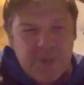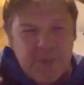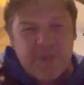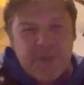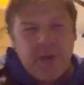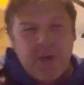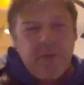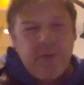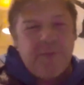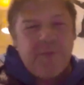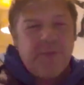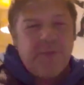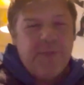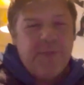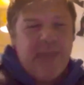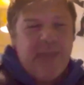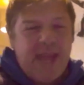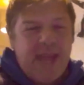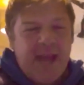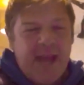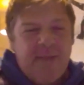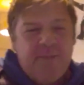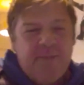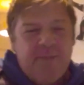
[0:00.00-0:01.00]
on from
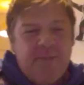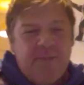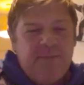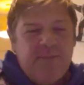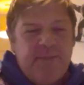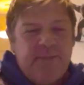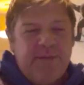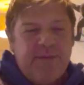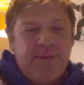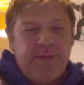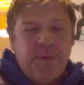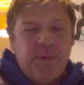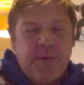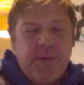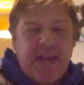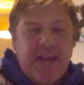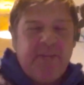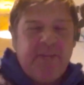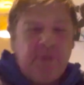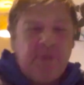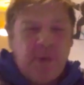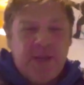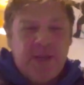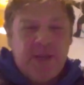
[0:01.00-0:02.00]
there, before we have
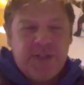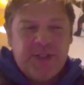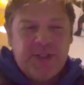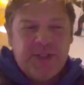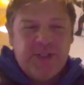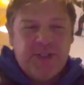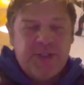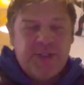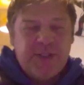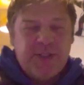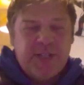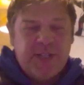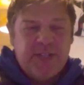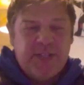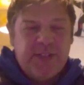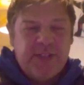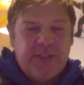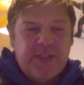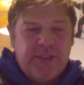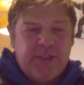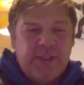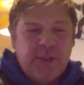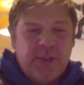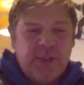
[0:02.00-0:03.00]
questions, I
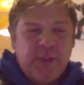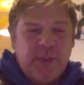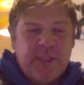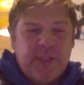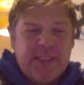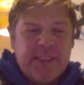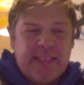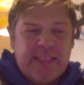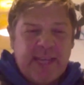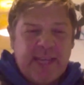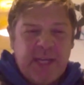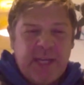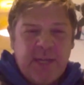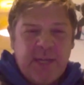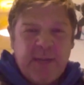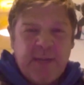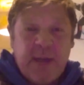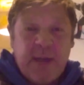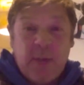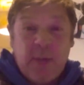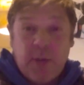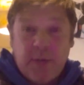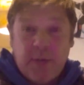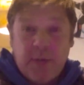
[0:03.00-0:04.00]
do wanna tell you
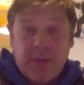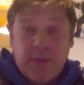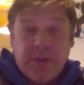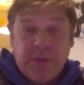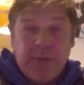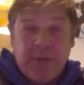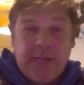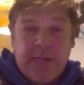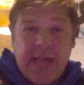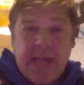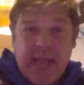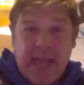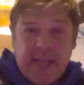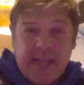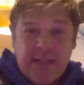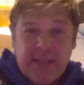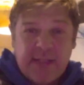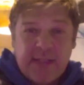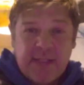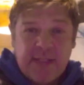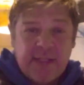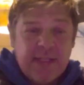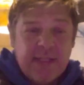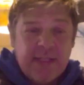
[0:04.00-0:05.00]
about what I'm doing
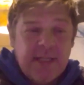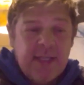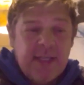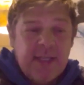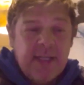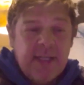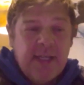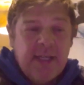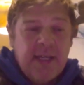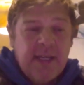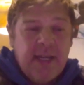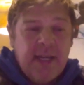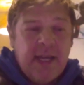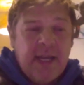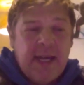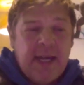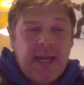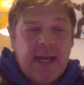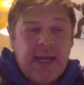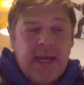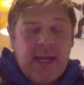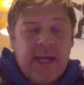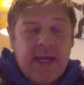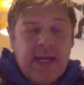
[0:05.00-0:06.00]
next.
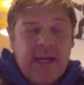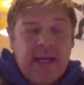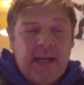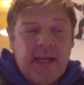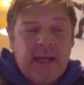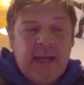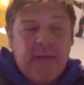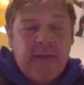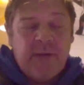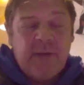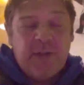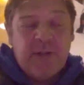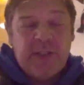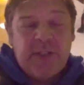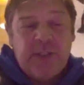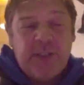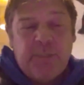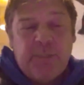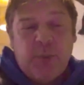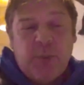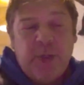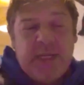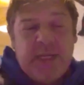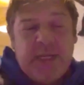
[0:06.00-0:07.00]
I've got to the
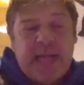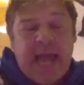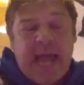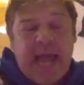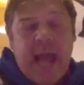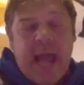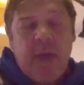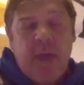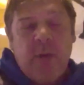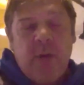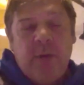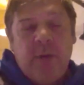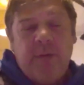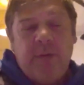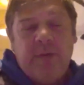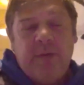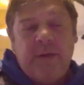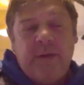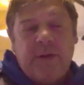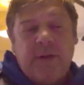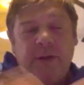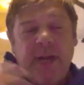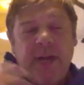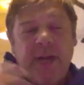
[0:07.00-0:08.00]
point now where we've
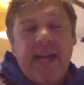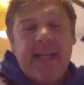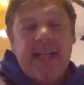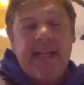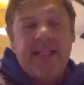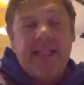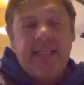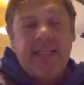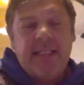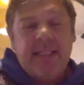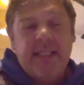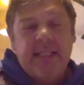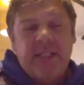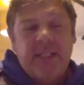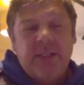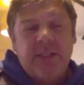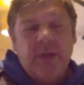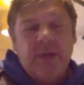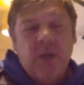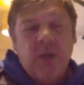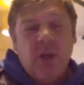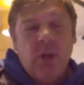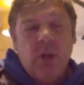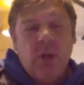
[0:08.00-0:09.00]
created this
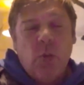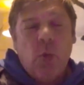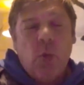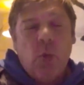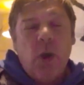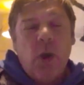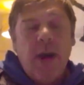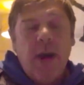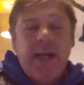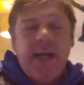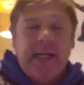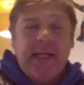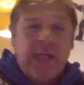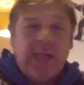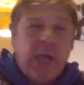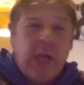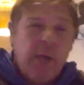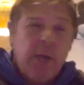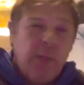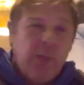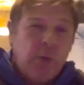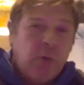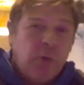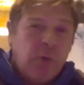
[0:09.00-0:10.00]
wide
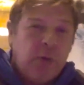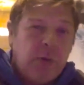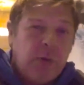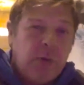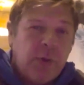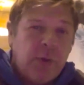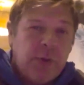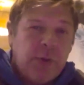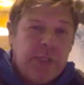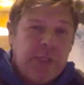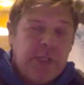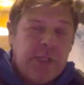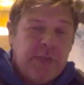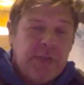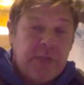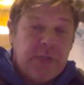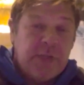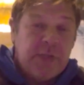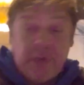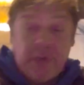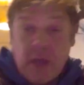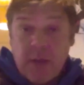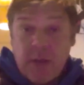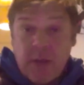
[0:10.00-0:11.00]
global audience
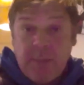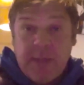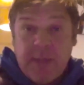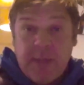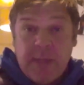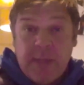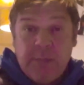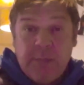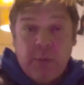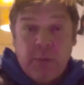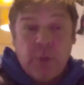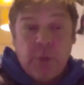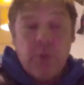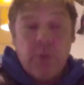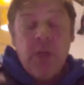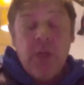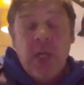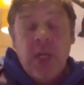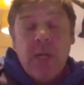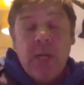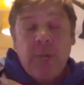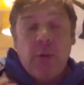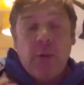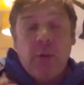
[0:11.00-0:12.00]
of young people,
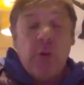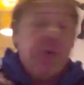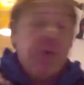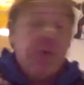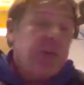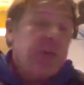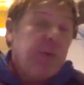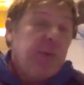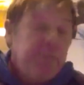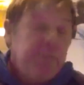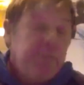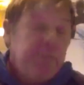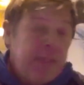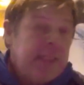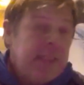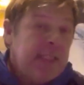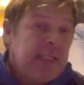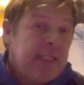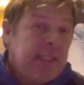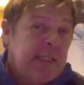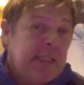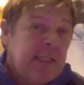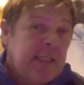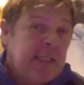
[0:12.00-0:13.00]
but also
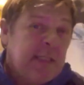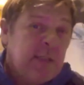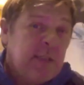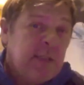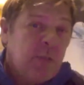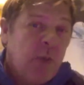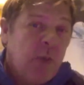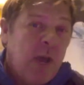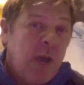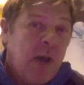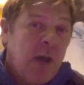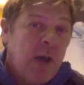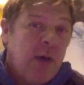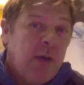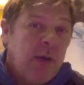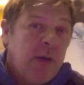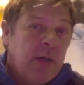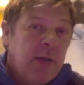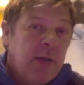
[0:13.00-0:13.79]
businesses as well,